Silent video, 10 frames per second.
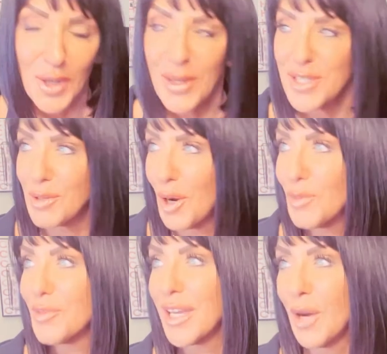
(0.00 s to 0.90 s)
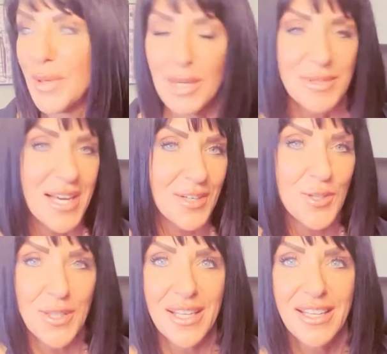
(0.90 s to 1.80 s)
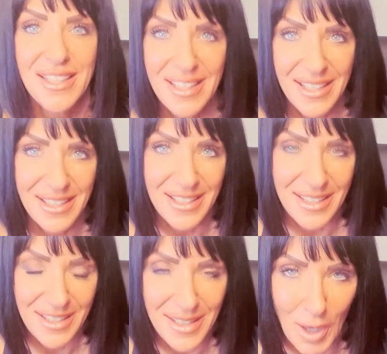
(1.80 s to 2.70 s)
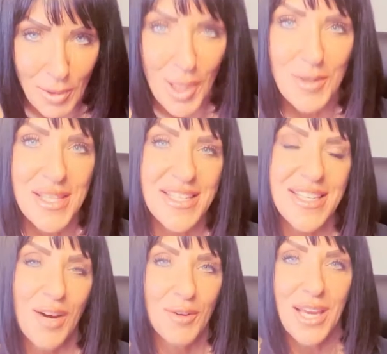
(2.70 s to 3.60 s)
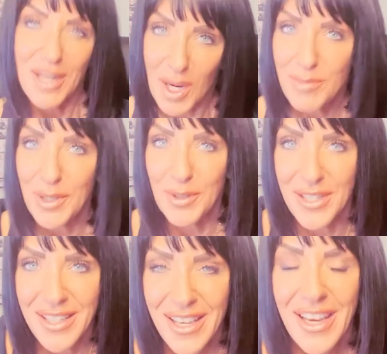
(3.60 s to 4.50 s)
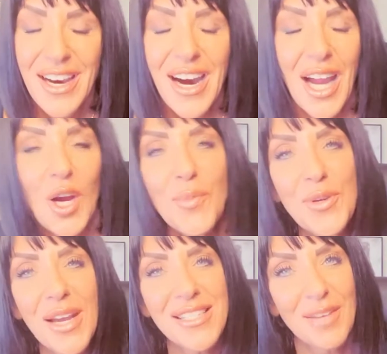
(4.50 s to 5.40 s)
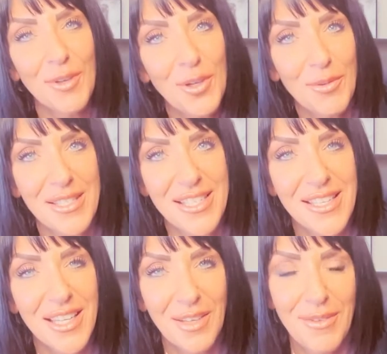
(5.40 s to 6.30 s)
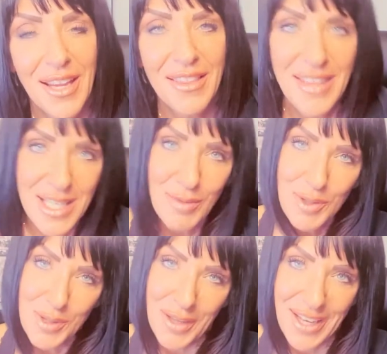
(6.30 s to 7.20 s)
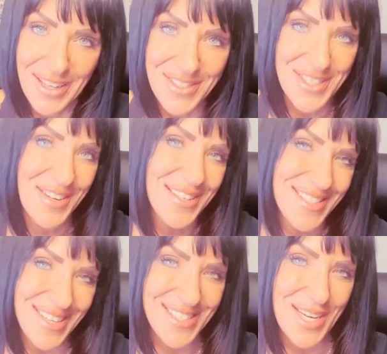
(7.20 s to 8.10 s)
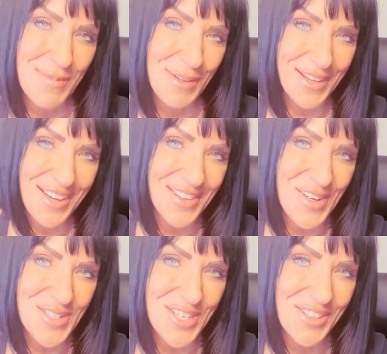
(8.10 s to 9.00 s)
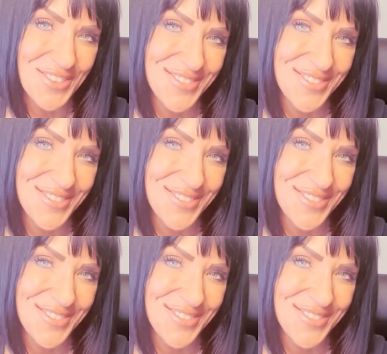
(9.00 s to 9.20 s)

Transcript: And so hopefully I'll be able to actually now close this out and upload it. I hope you guys have a good rest of the evening. Thanks for tuning in. I'll see you guys next time on The Kellyo Show.